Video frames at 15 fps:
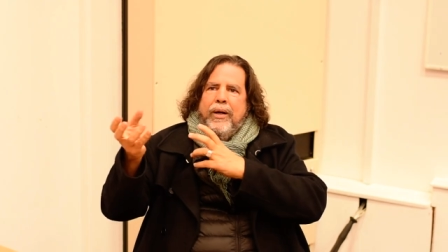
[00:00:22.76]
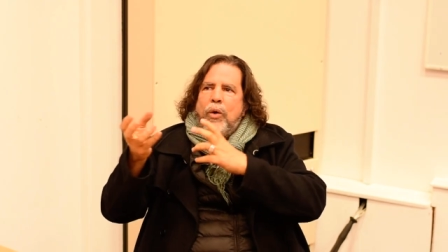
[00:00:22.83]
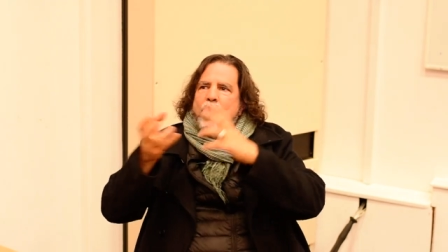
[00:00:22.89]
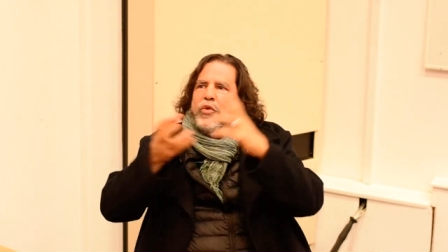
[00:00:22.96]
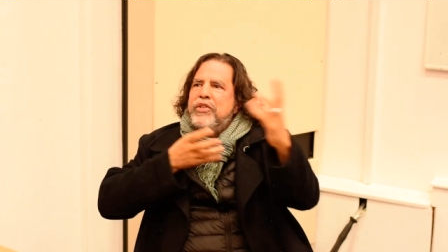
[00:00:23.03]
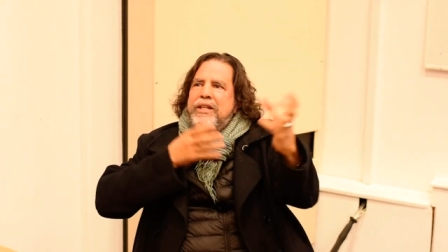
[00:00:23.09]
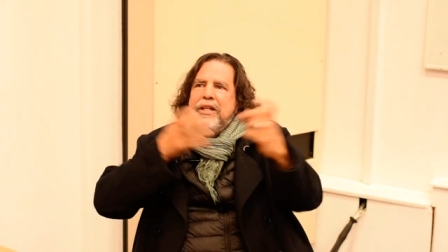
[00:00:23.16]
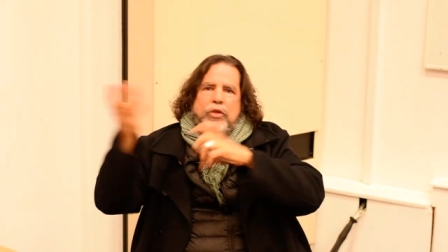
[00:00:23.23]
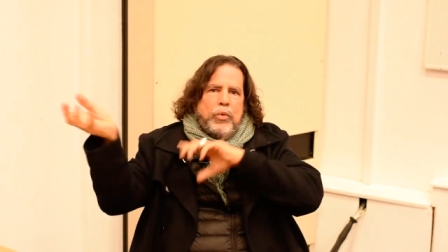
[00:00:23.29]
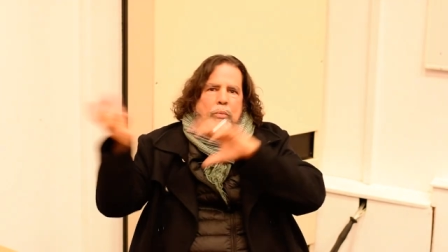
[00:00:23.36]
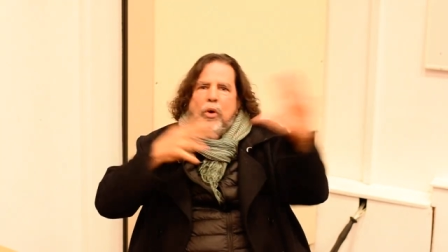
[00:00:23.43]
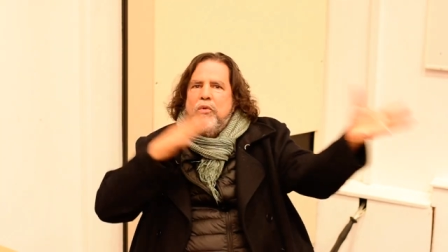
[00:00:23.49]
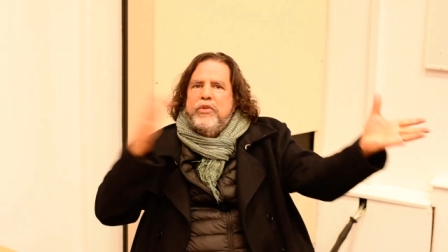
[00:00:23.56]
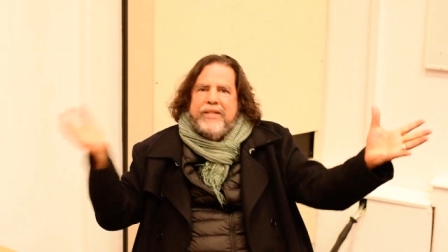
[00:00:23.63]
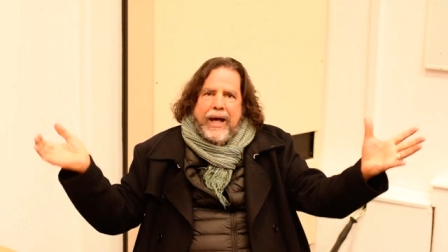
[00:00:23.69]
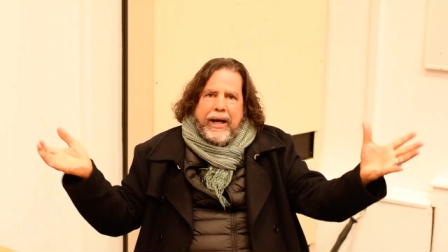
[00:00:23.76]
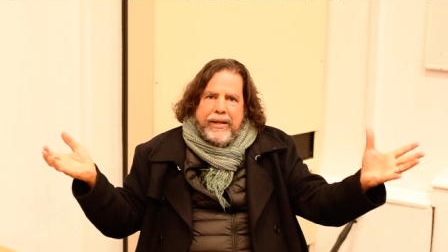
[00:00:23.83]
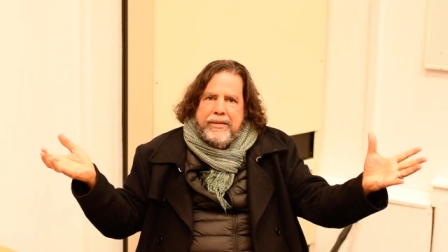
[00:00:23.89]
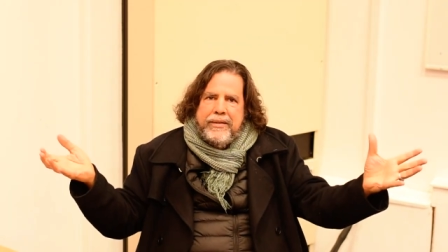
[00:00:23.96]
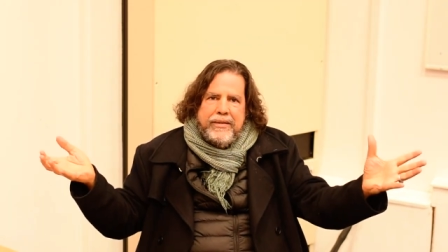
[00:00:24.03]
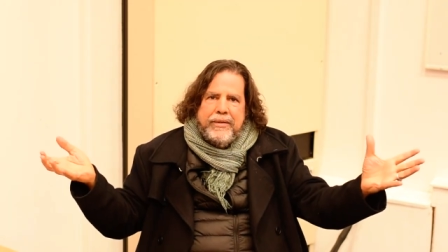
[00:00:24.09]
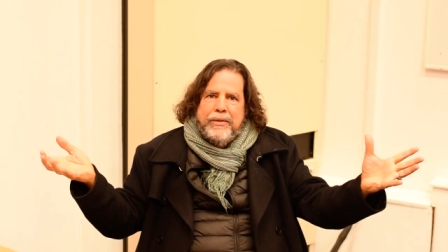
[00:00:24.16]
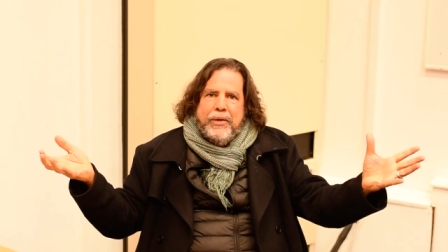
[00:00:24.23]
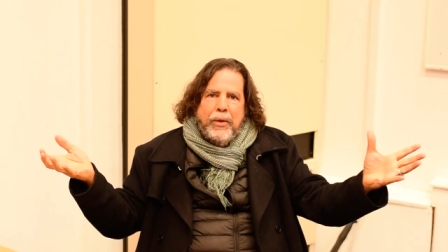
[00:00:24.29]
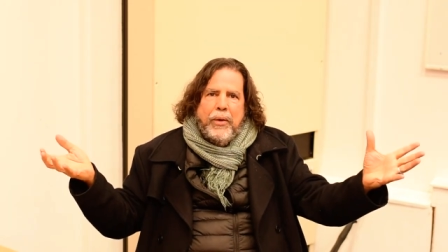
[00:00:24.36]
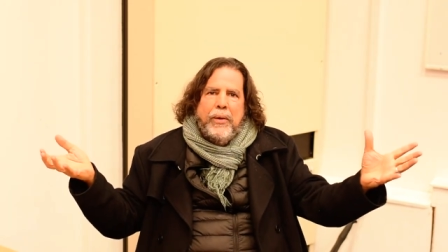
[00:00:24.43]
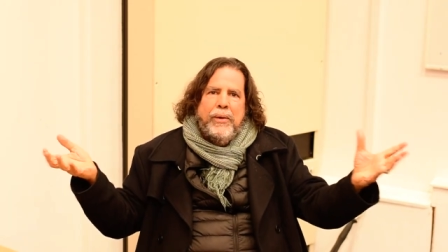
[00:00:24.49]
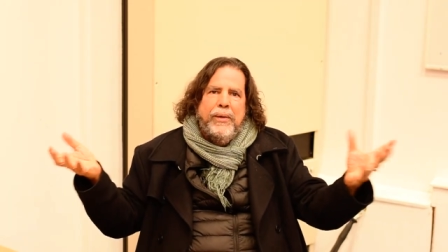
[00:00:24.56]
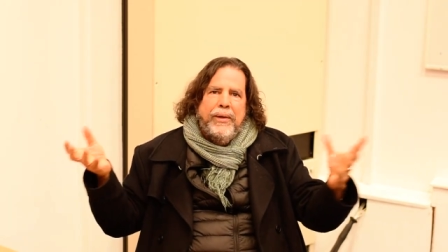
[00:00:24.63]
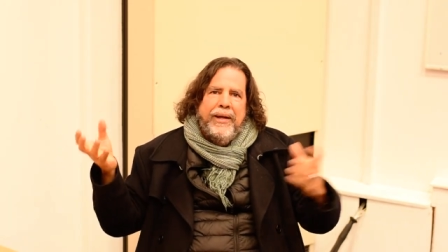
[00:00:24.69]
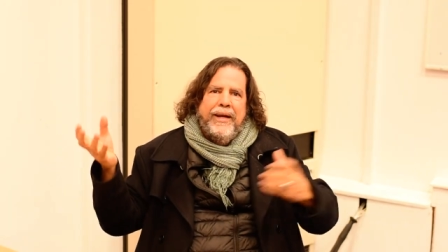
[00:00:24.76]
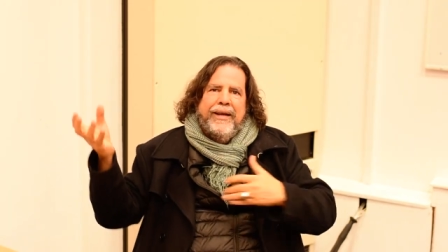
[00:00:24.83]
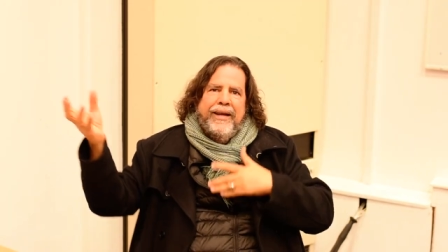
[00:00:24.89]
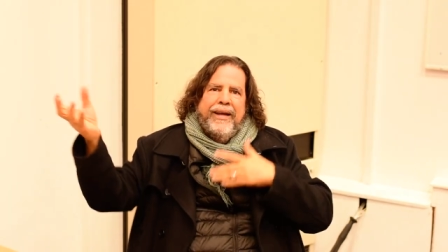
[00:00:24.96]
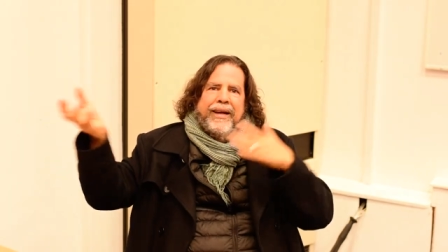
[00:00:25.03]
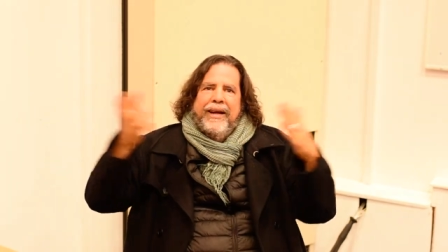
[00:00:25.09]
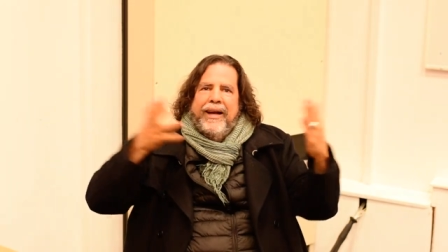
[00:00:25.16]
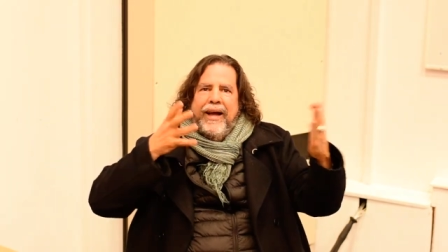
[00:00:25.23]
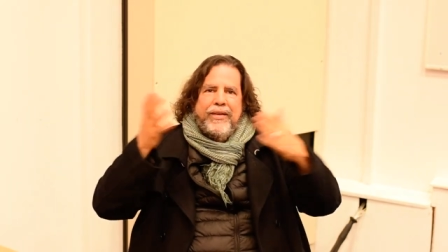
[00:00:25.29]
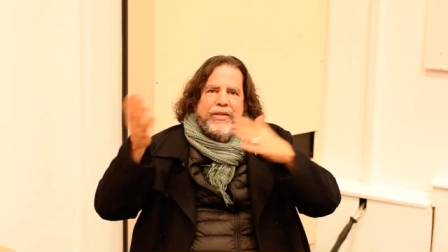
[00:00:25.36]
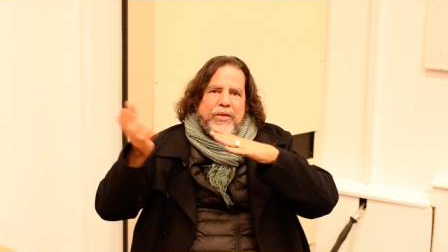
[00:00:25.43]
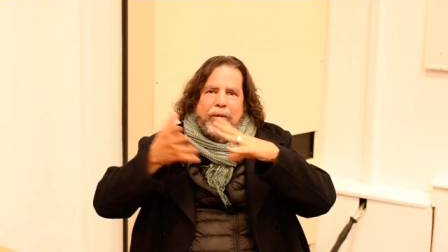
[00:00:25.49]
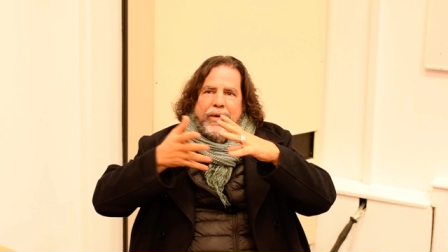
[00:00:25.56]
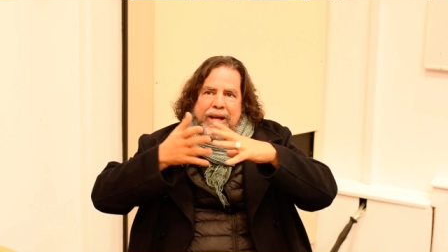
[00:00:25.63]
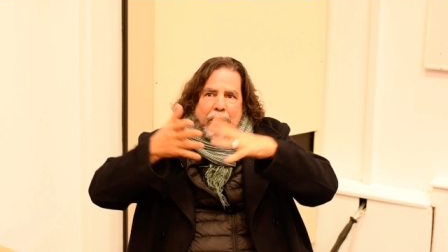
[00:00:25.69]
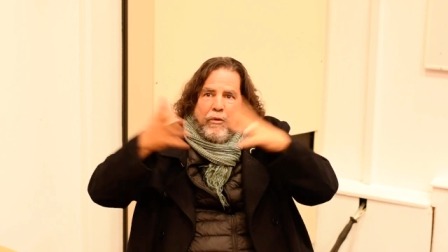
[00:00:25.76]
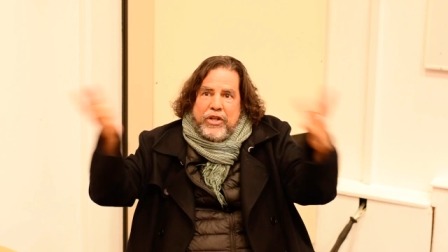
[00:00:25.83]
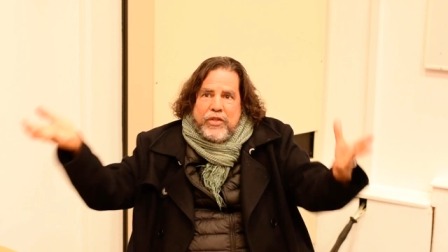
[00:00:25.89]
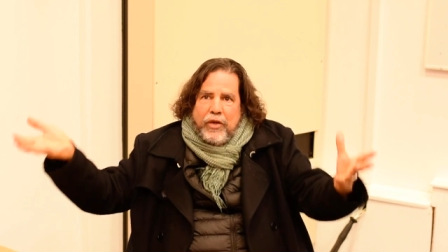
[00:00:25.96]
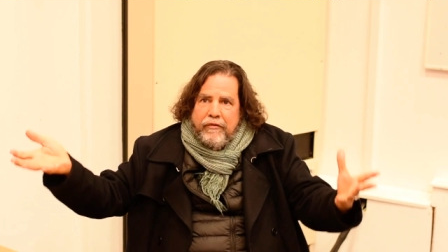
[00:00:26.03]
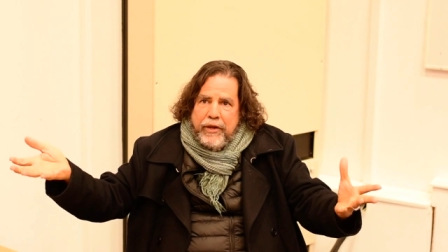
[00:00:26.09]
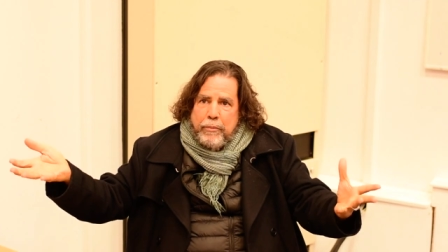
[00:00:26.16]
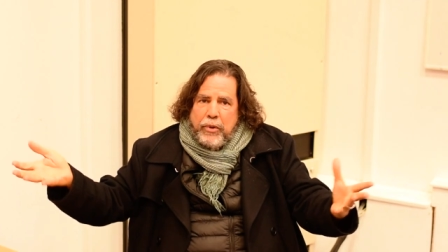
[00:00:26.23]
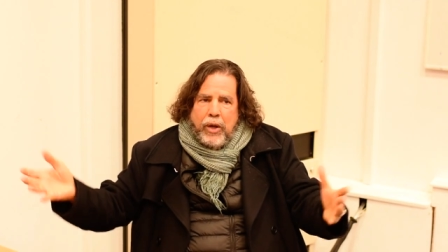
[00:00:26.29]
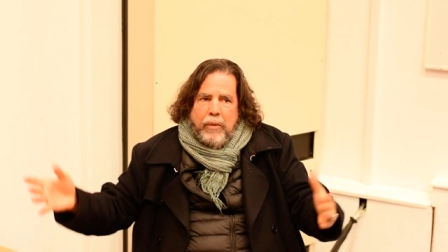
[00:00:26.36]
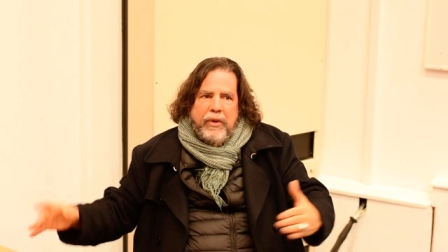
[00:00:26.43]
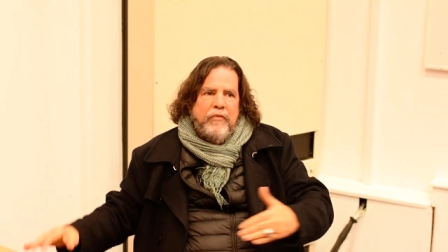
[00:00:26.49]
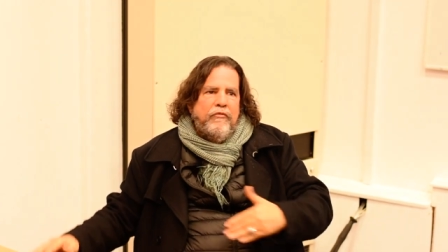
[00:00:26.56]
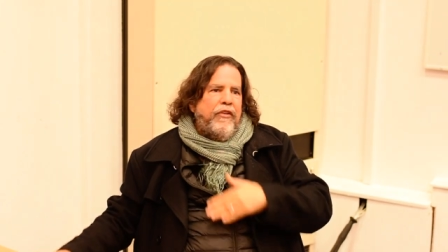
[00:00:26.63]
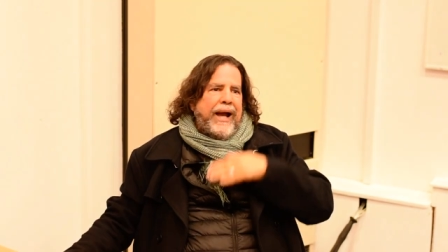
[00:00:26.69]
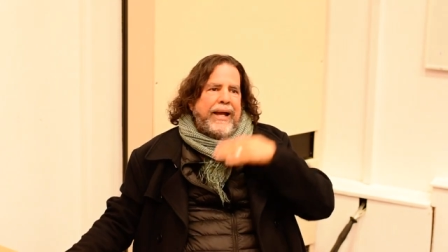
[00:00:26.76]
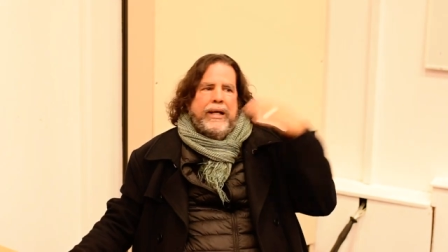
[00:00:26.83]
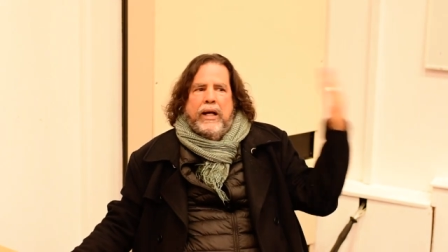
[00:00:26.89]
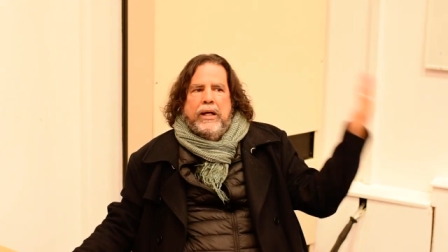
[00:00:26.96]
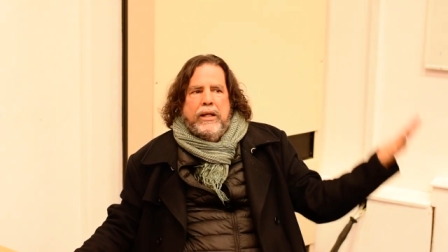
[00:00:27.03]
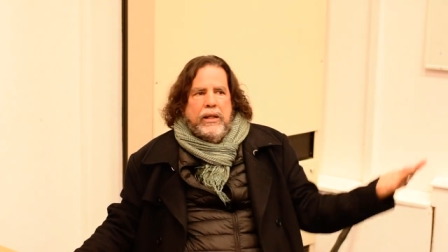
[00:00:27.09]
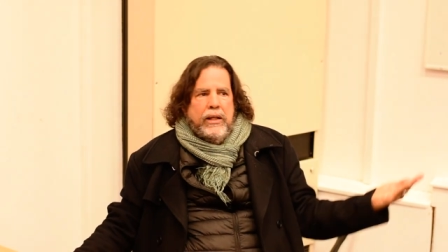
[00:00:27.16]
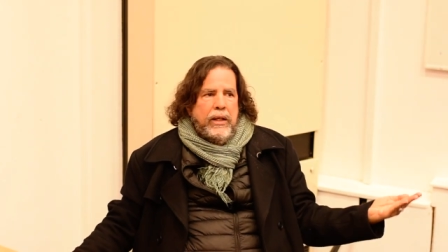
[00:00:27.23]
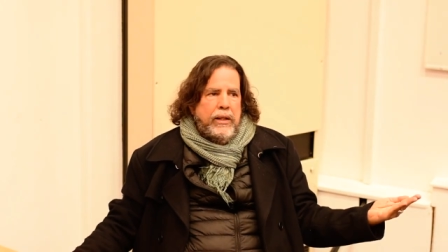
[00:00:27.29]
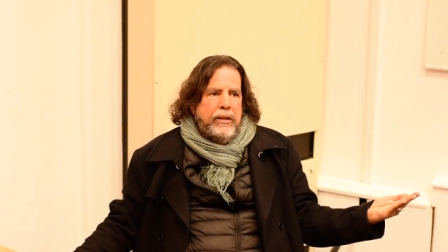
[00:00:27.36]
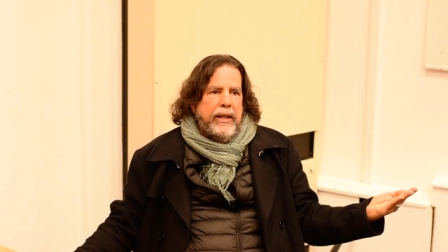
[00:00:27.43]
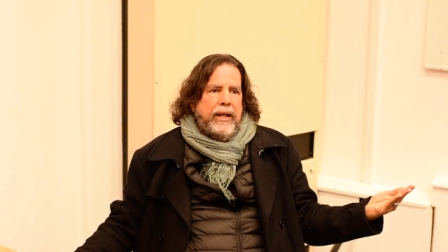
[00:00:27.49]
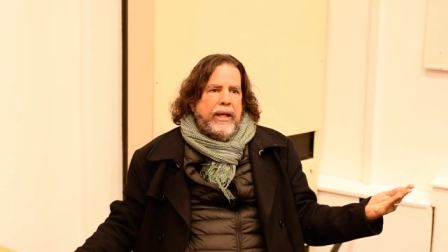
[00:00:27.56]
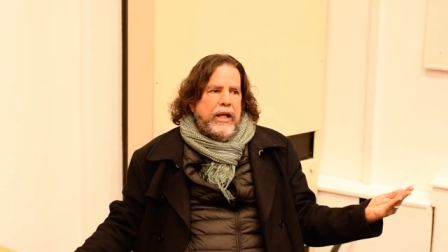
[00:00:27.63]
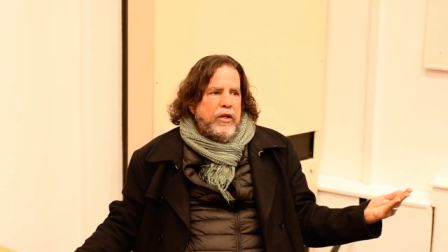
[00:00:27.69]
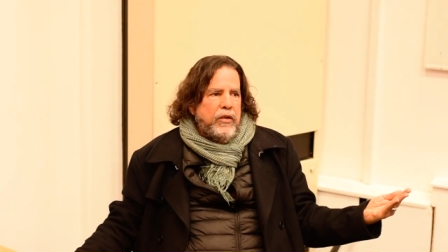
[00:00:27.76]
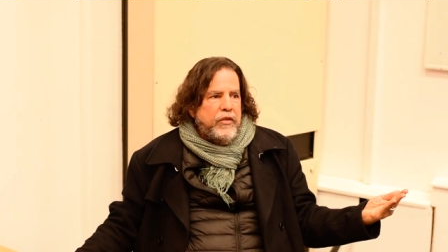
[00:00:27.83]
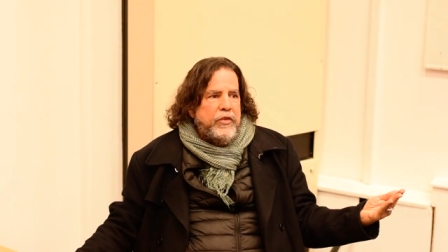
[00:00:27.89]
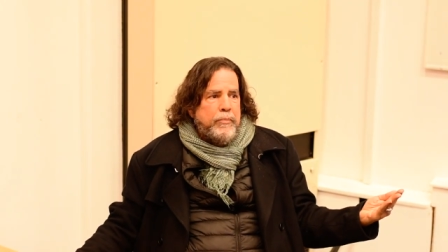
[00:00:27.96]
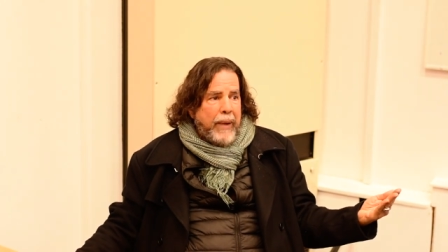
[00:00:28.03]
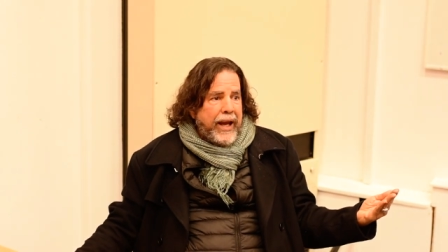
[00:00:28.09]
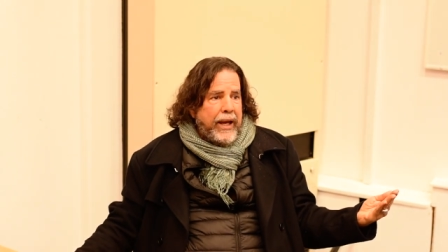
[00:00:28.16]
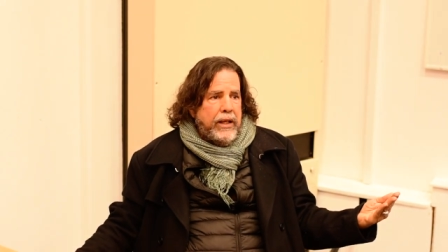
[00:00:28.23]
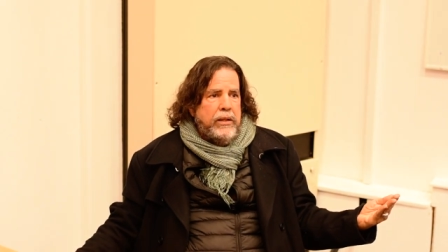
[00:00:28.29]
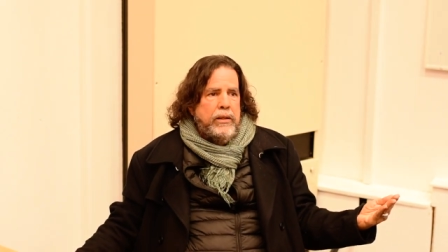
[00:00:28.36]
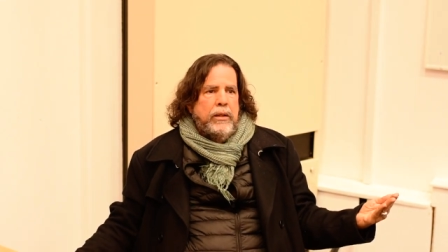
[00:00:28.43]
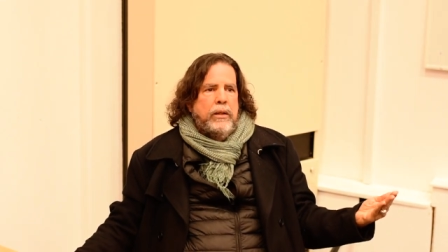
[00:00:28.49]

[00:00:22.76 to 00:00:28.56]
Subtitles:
concede to both sides, you know, and so never solved the problem. Finally, the King of Spain,